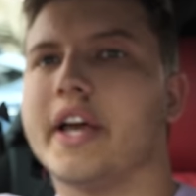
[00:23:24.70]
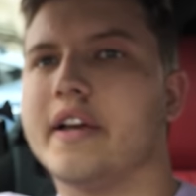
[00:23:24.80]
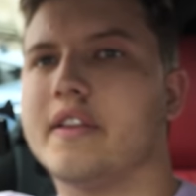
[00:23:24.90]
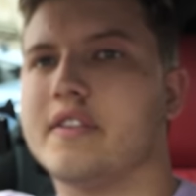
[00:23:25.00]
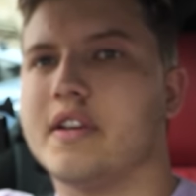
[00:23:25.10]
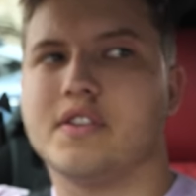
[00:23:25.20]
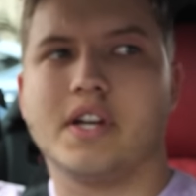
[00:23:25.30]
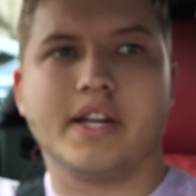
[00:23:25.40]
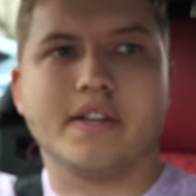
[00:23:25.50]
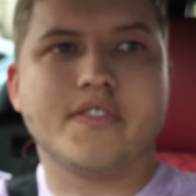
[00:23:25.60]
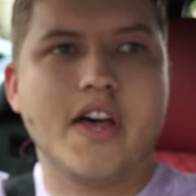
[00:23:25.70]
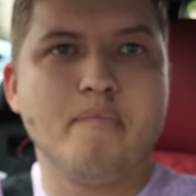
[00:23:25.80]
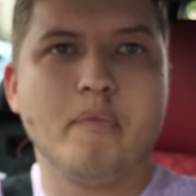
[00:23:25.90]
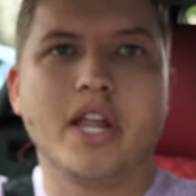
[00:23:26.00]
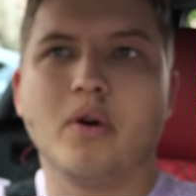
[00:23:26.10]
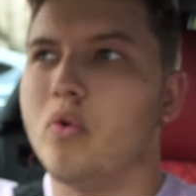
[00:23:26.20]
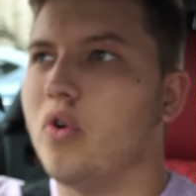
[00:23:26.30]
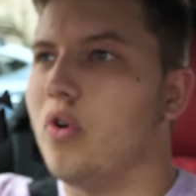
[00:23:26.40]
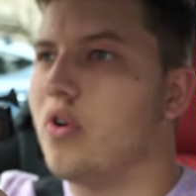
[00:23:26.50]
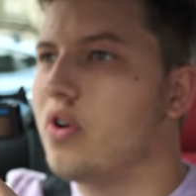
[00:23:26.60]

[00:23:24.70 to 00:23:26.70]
Katy said she had a ten minute walk.